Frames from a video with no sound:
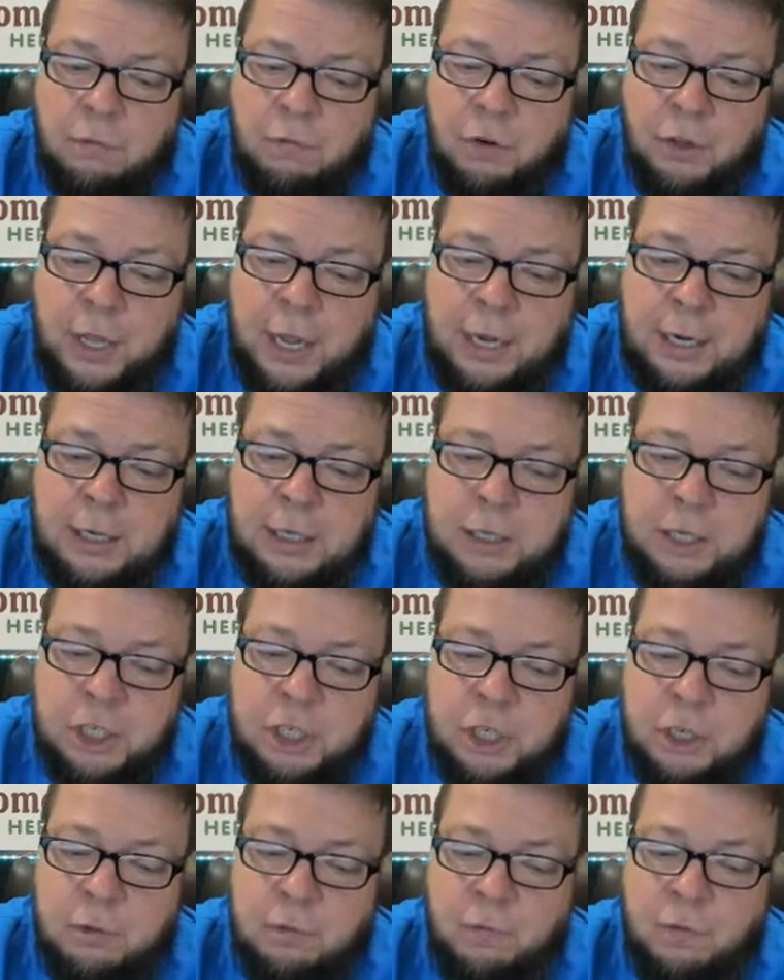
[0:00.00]
for that
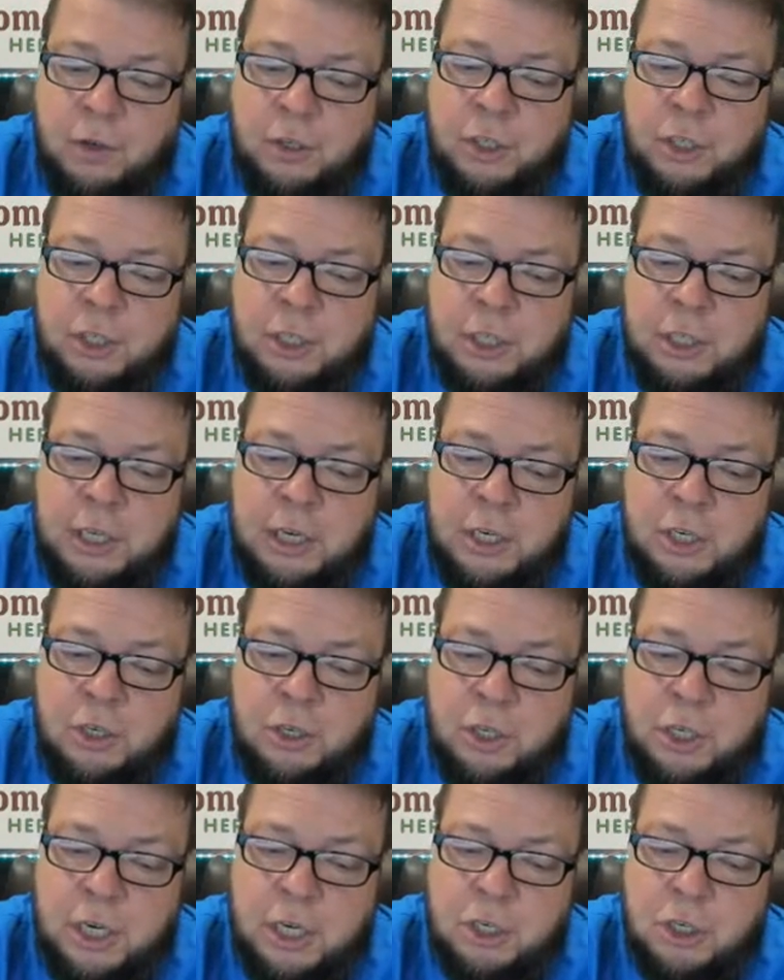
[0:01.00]
condition versus the
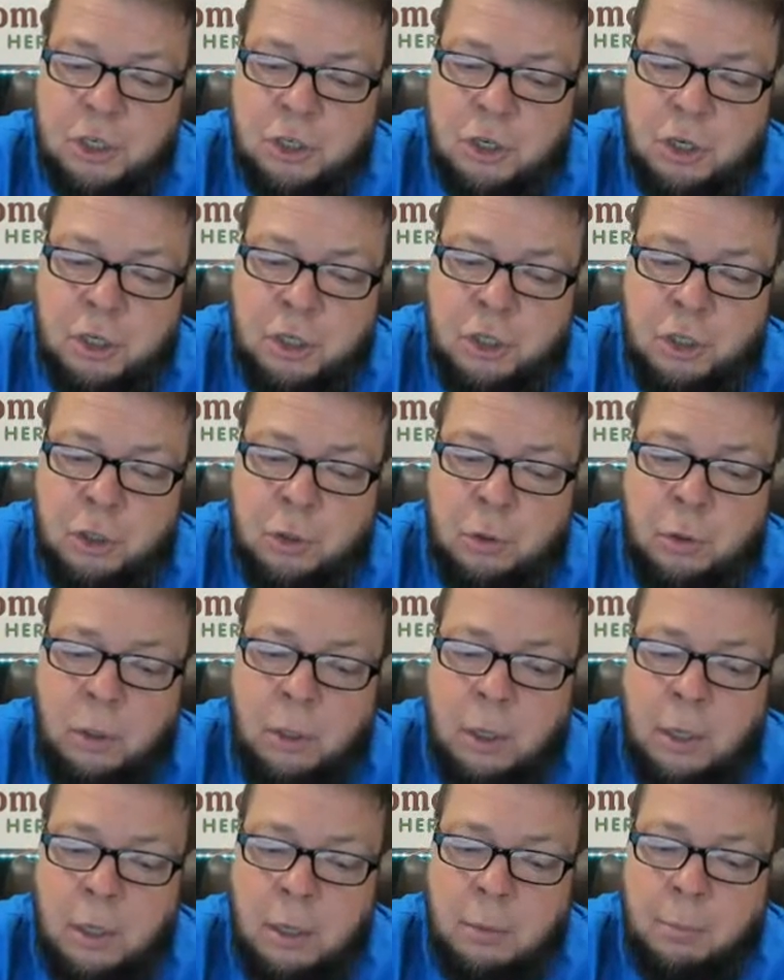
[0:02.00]
tincture. The tincture is good
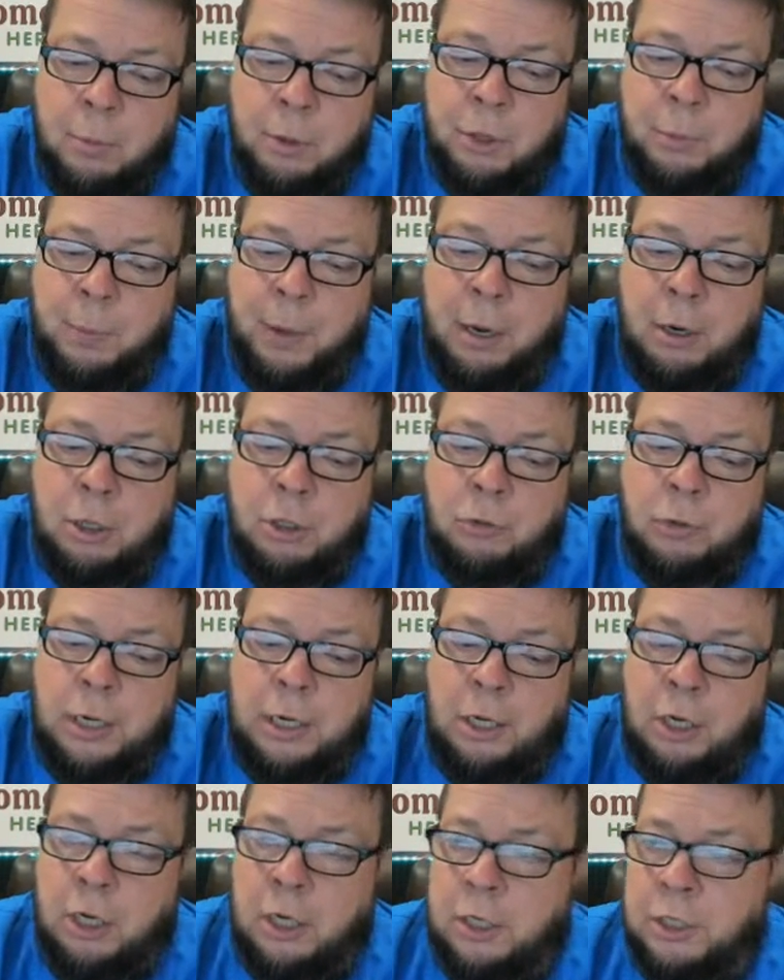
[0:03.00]
too, but the powder is
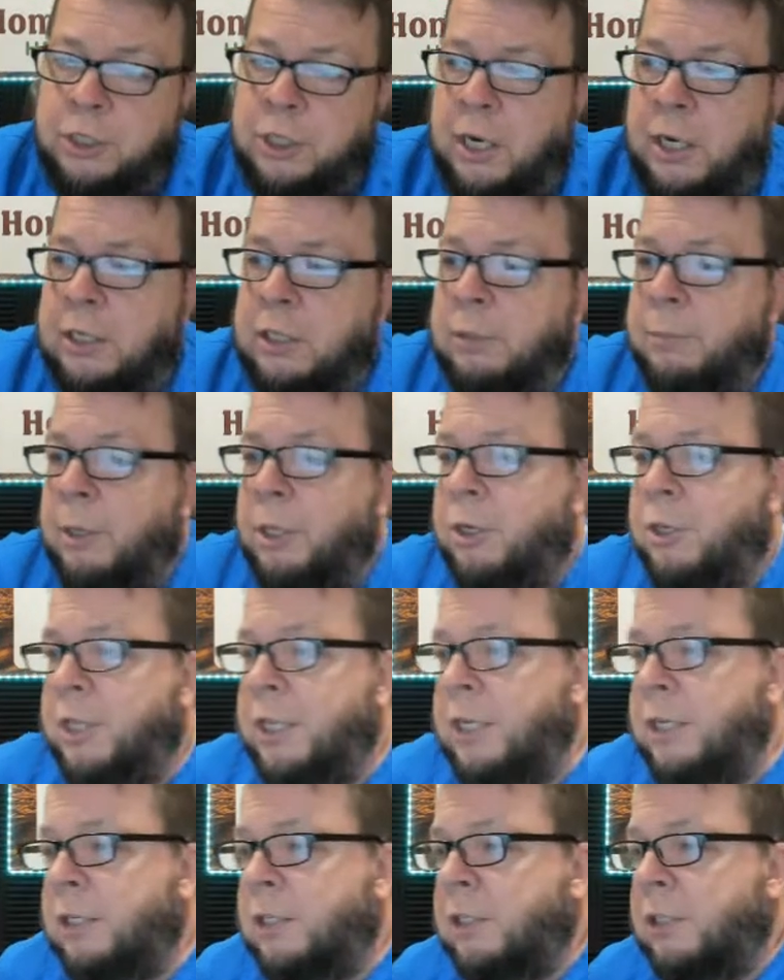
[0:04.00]
really good. It's got some other
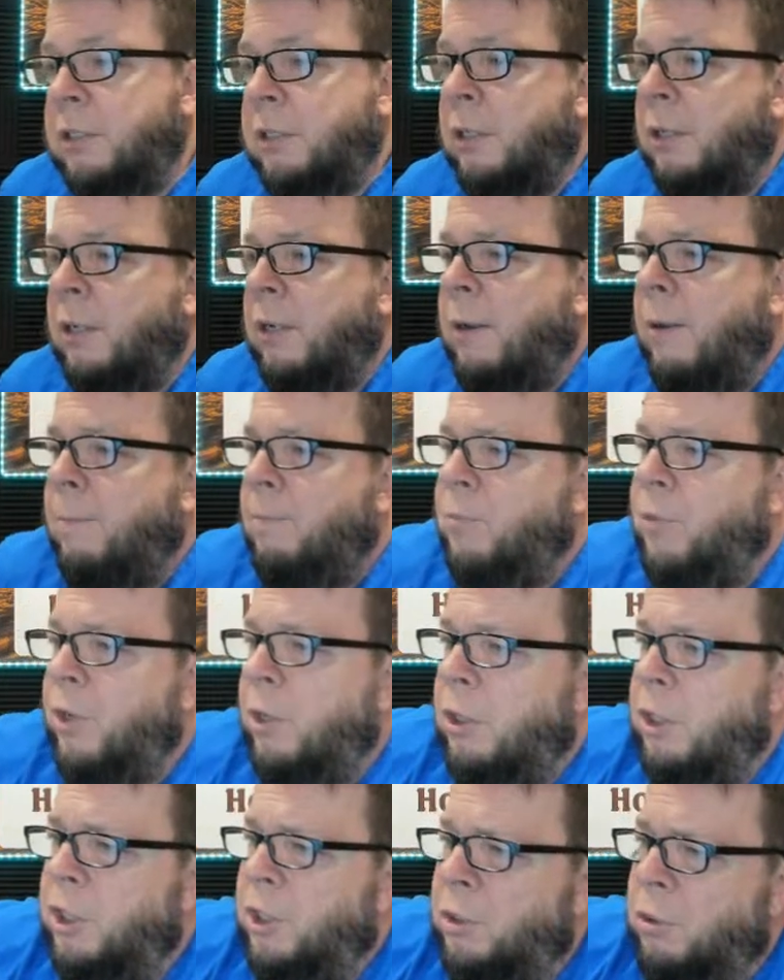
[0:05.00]
things
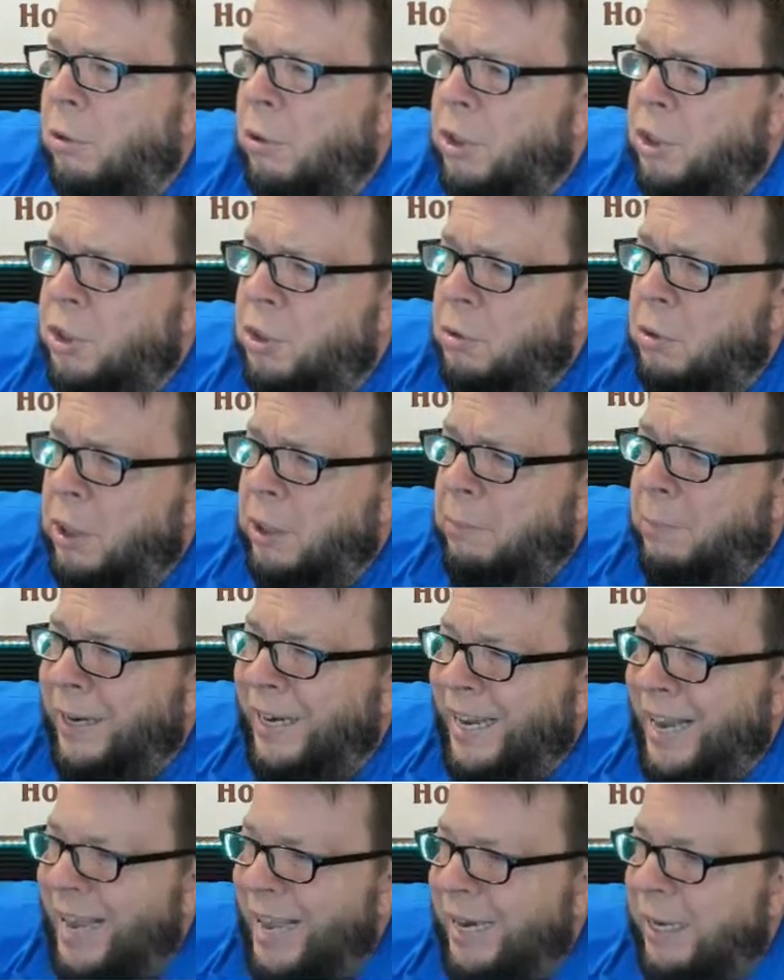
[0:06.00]
that are just sort of soothing
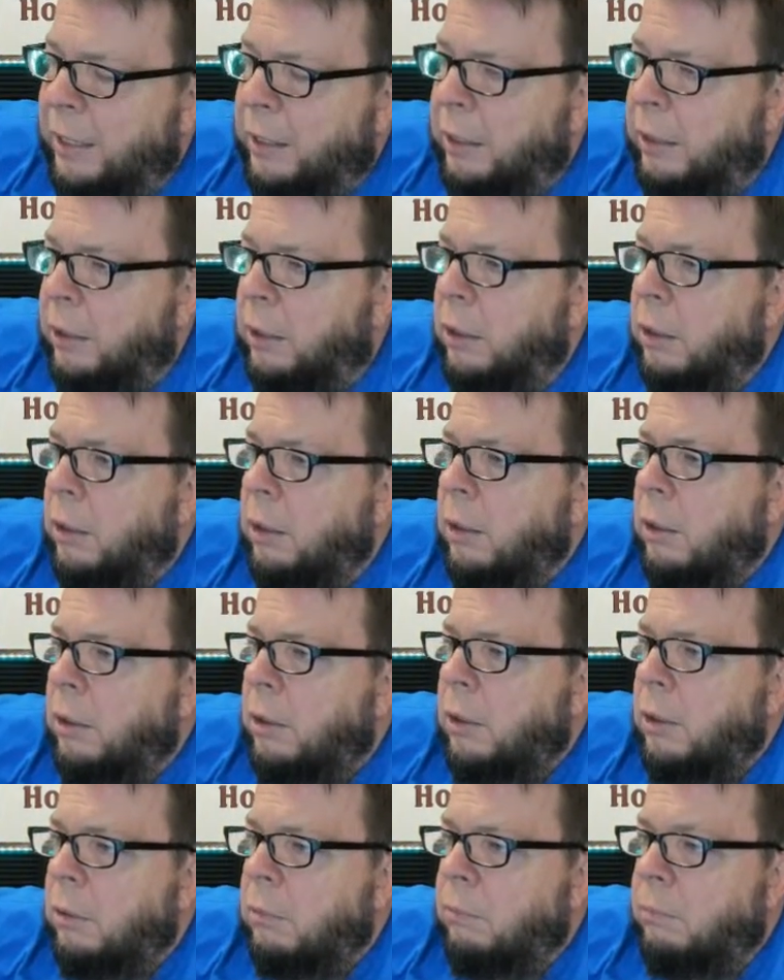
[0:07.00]
mechanically.
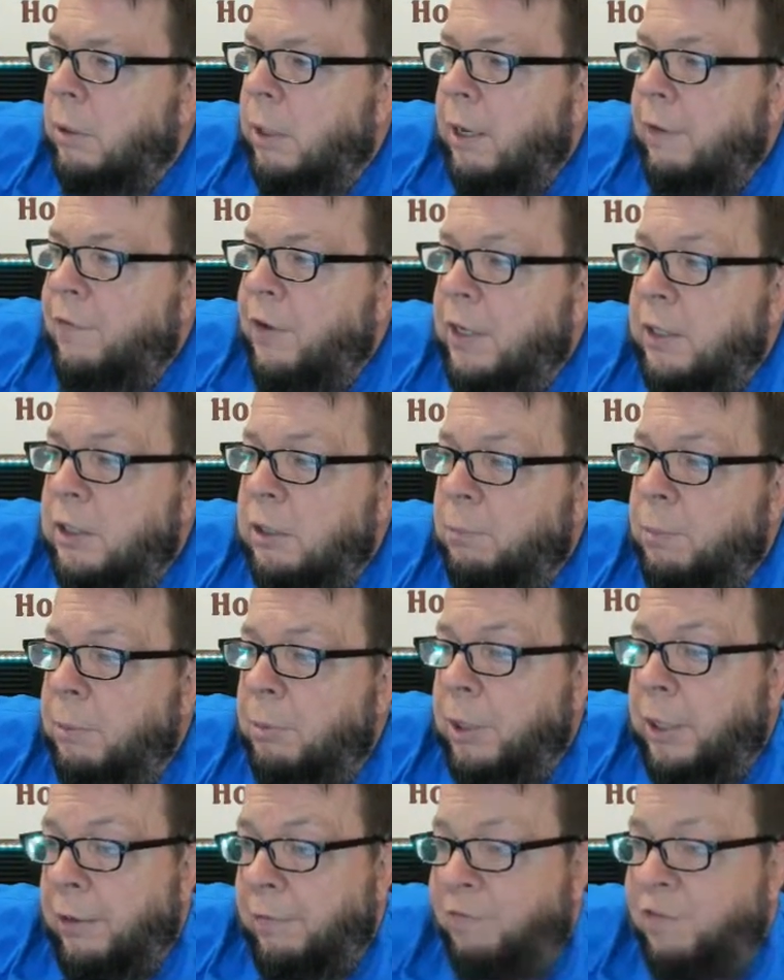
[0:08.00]
But I've had some
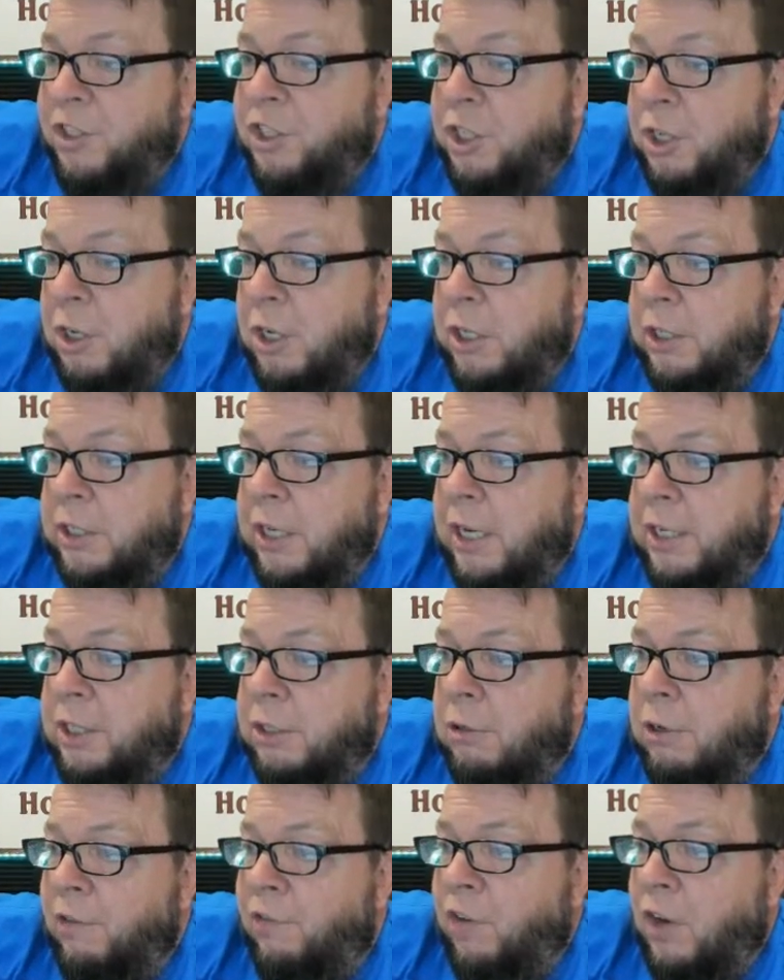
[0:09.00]
people that have serious
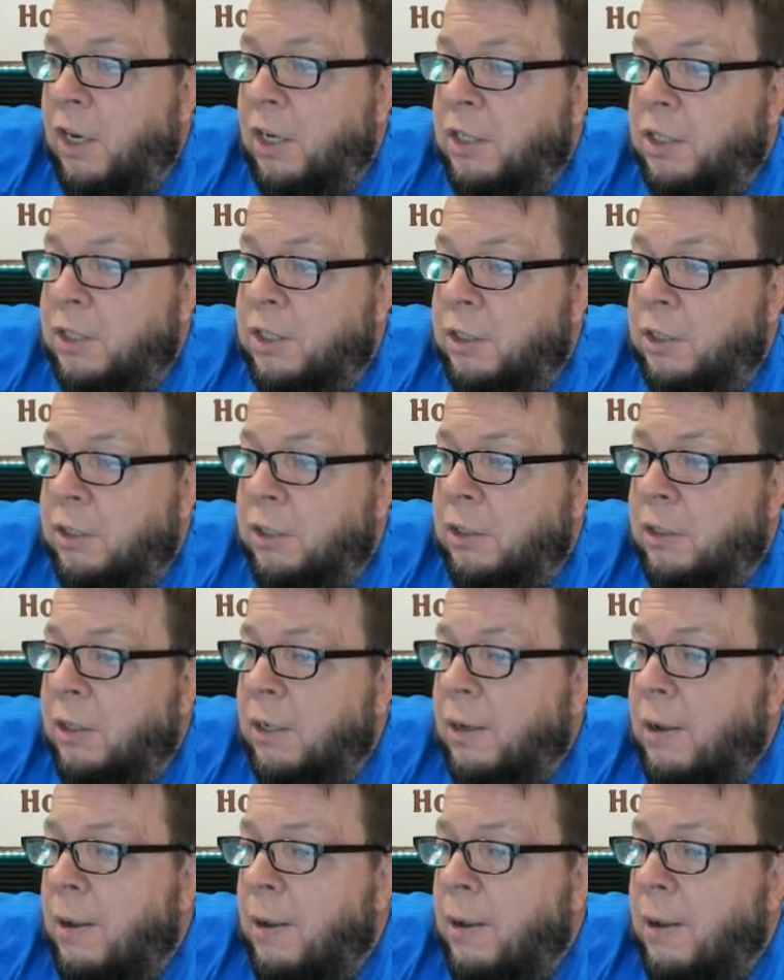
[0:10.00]
acid reflux and